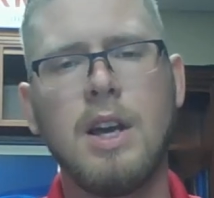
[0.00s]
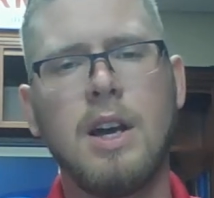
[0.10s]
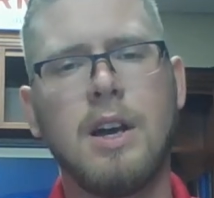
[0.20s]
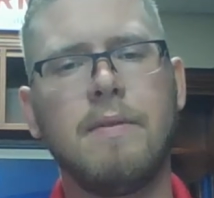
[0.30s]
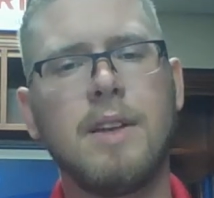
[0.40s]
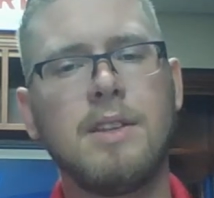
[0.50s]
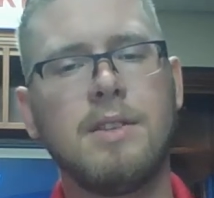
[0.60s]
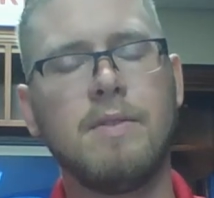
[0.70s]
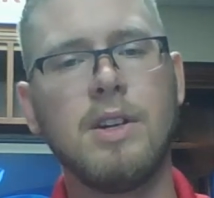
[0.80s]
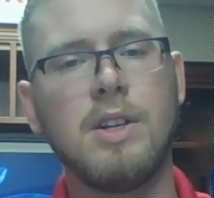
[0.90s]
I found this
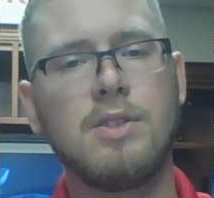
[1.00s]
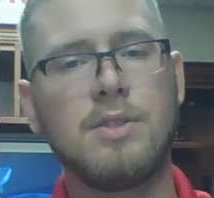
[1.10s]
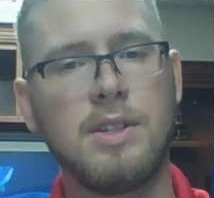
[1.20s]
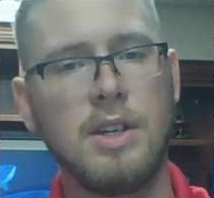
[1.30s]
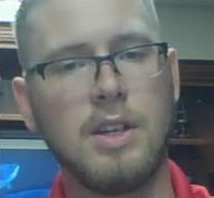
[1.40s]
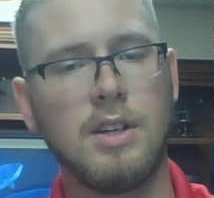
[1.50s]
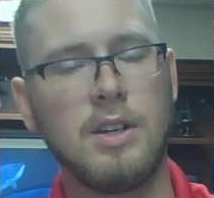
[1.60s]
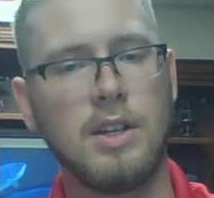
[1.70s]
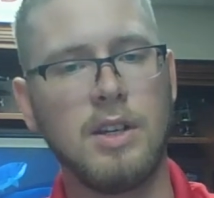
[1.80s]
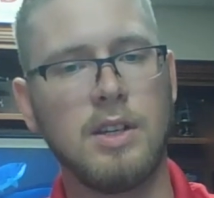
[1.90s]
very interesting
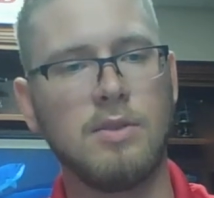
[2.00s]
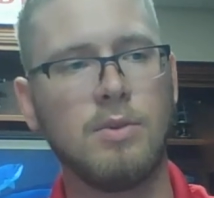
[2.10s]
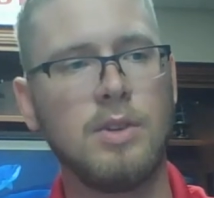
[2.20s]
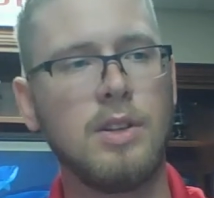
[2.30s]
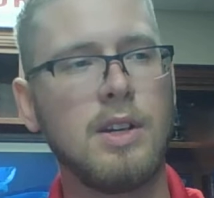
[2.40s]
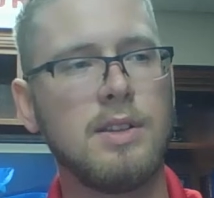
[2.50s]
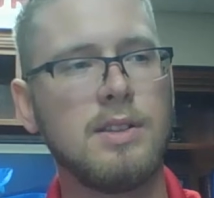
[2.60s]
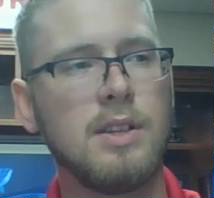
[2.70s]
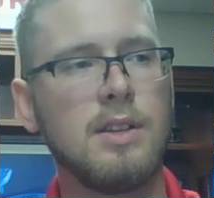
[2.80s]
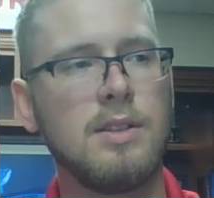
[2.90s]
and realized
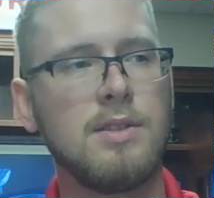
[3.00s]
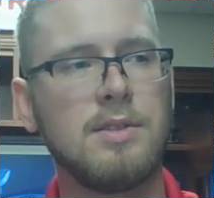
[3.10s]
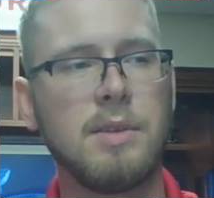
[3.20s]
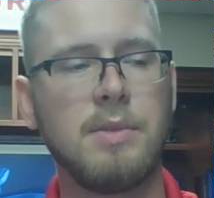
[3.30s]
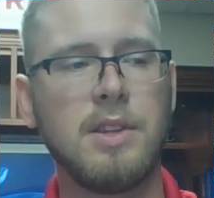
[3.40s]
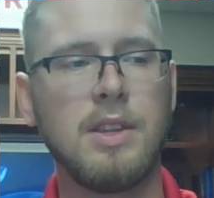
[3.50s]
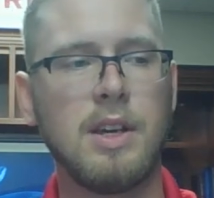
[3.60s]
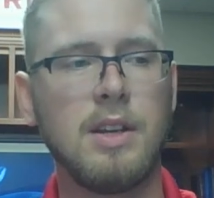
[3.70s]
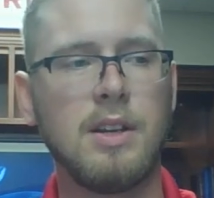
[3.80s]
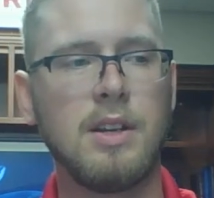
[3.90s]
that this is something
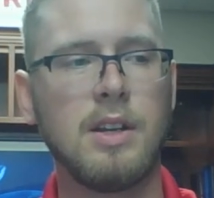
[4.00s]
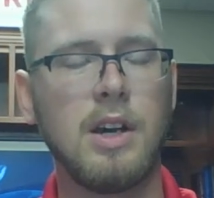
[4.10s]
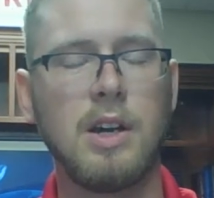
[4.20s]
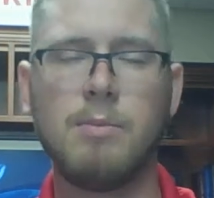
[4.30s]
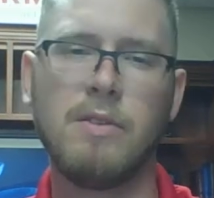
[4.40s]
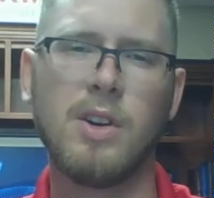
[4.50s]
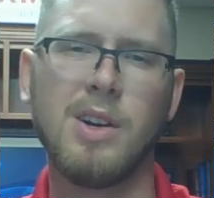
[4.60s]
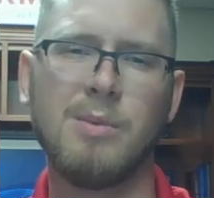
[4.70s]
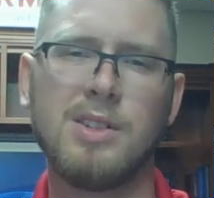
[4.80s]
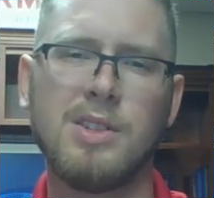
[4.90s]
that I'd be very
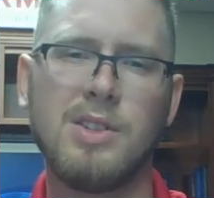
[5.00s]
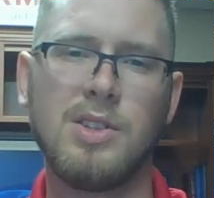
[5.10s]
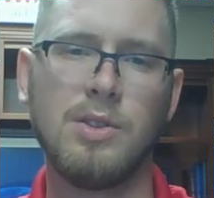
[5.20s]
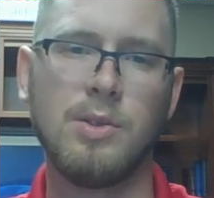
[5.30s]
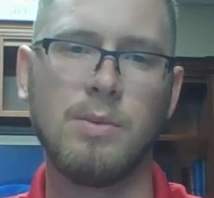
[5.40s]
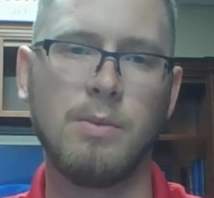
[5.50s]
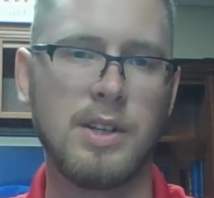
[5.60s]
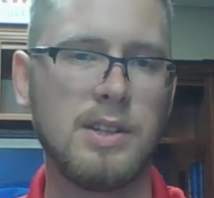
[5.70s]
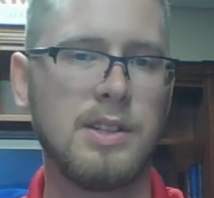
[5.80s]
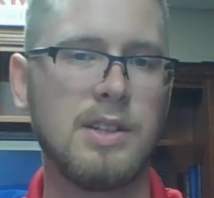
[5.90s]
much into,
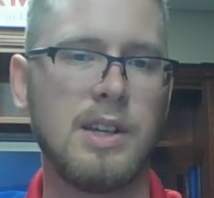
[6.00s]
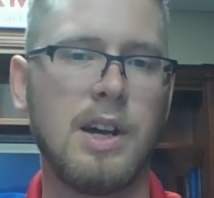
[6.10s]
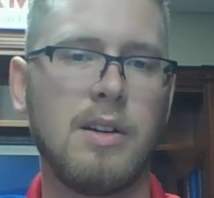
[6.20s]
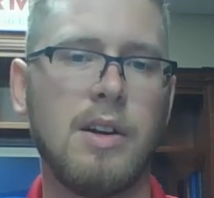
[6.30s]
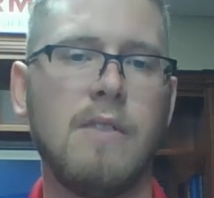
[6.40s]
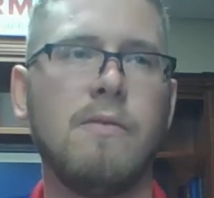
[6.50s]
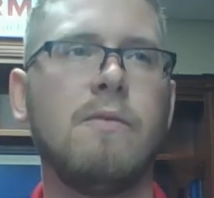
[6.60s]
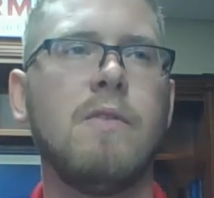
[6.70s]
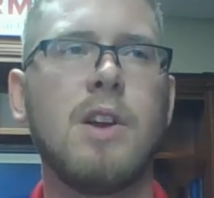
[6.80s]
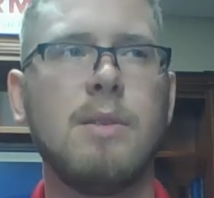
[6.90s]
because I'm
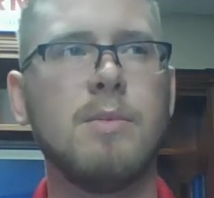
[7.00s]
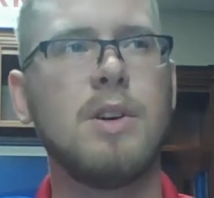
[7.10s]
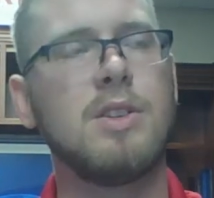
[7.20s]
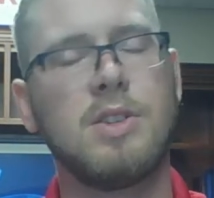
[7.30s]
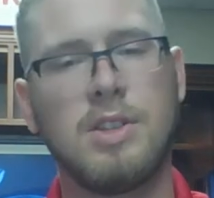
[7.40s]
very much